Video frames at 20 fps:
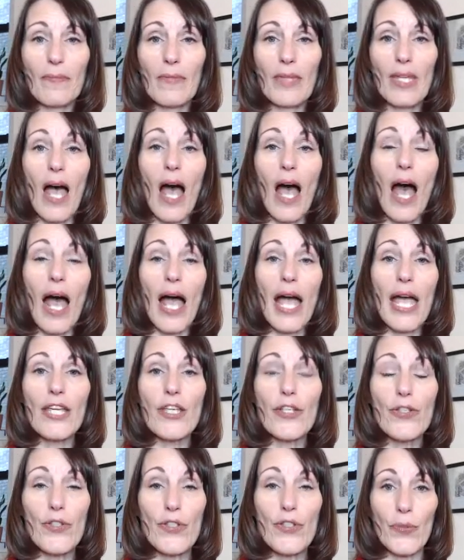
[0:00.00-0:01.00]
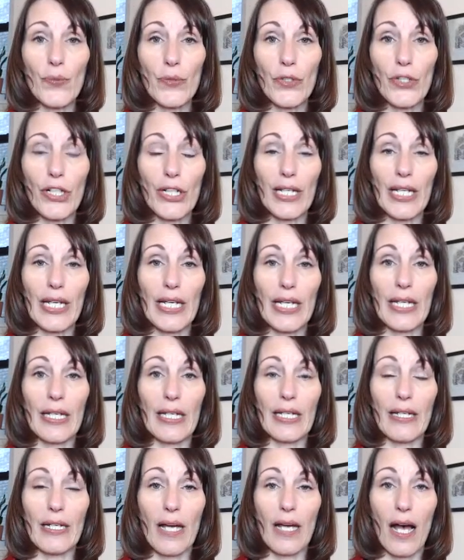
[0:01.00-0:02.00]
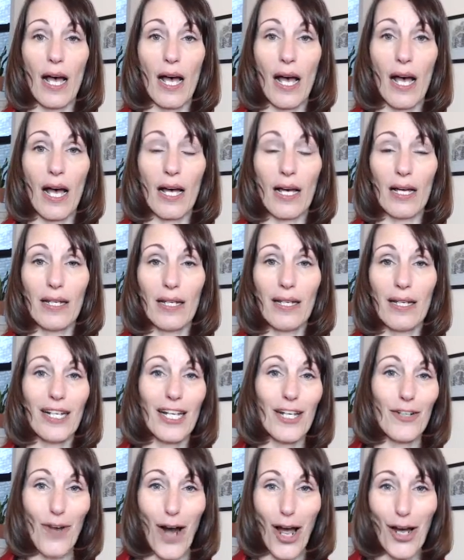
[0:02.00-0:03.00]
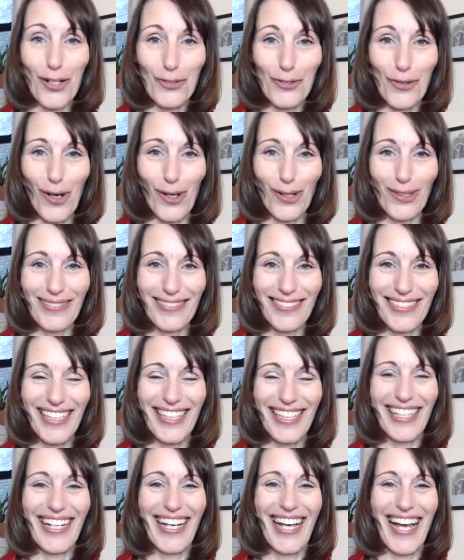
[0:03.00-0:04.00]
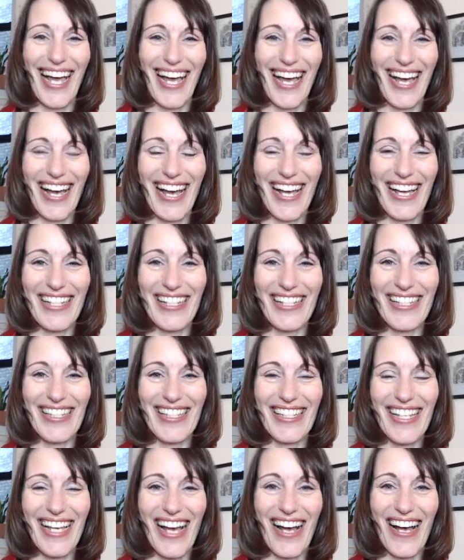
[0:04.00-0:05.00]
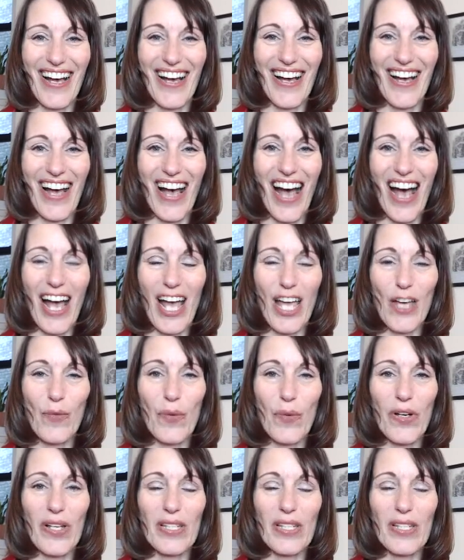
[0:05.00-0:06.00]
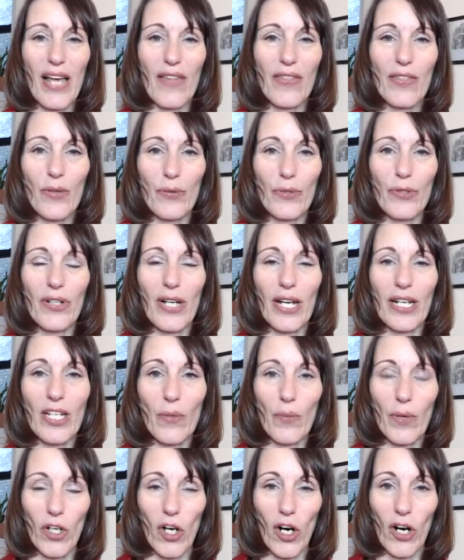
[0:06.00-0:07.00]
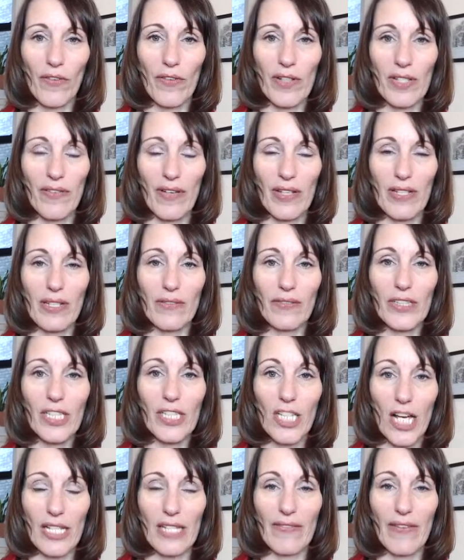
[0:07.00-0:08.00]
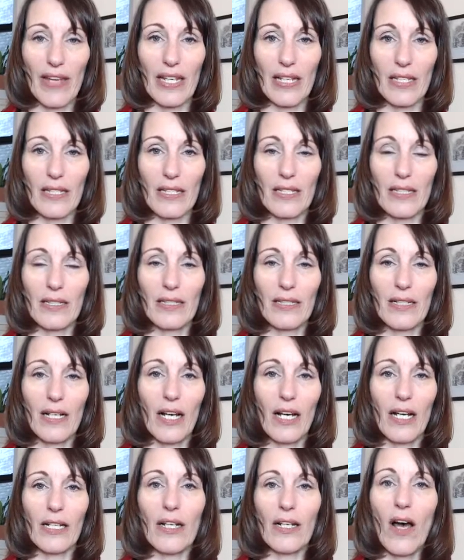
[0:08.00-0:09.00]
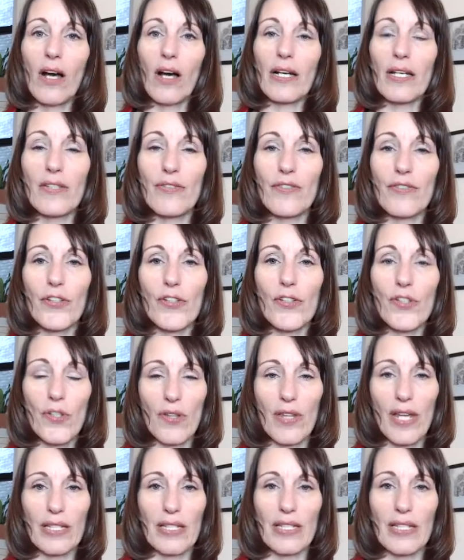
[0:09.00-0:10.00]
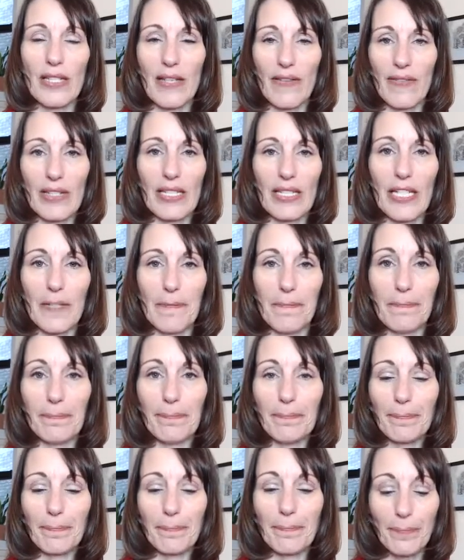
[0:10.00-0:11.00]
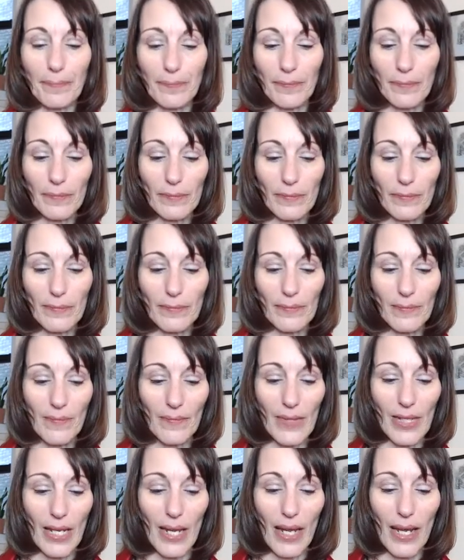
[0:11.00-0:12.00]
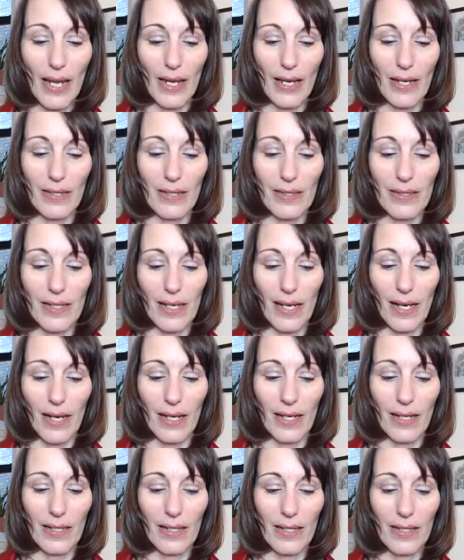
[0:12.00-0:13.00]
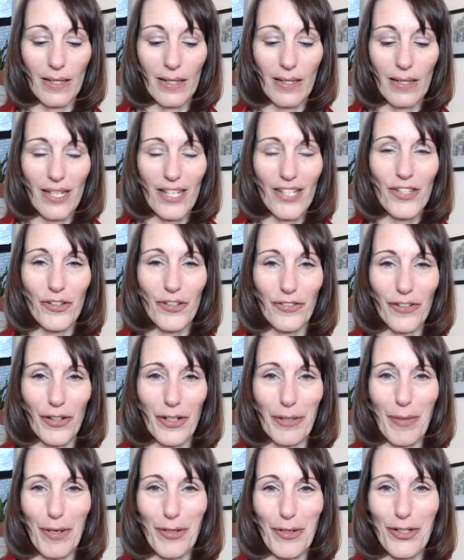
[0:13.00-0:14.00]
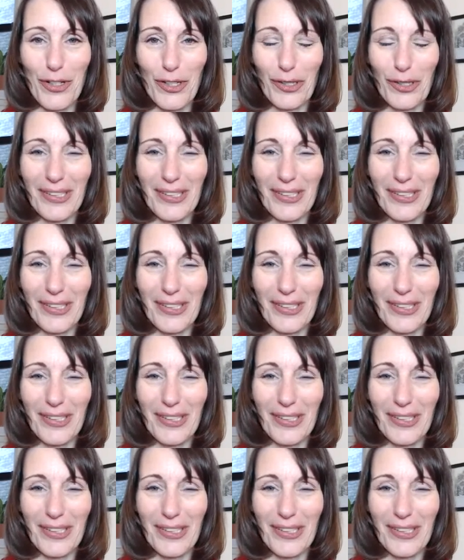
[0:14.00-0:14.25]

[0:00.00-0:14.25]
I used to work in rock and roll, and I was at the Route 91 Harvest Festival in Las Vegas on August 1st, 2017. And still very emotional.